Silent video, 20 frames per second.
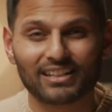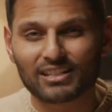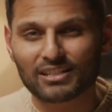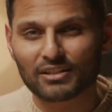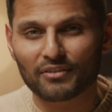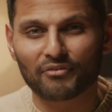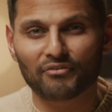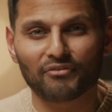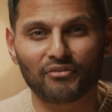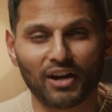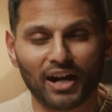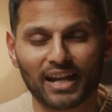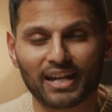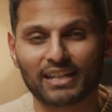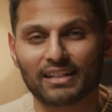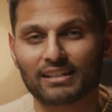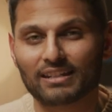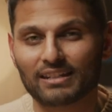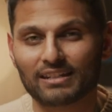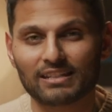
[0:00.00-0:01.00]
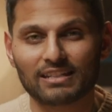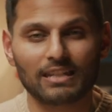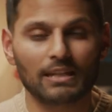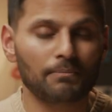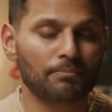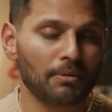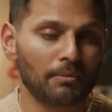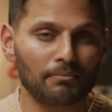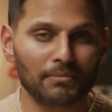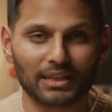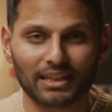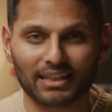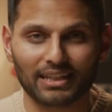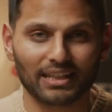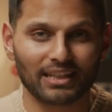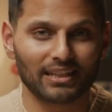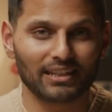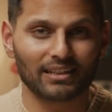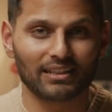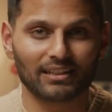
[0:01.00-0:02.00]
to find deeper
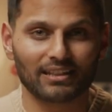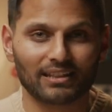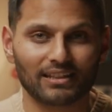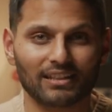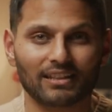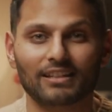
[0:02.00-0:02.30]
meaning,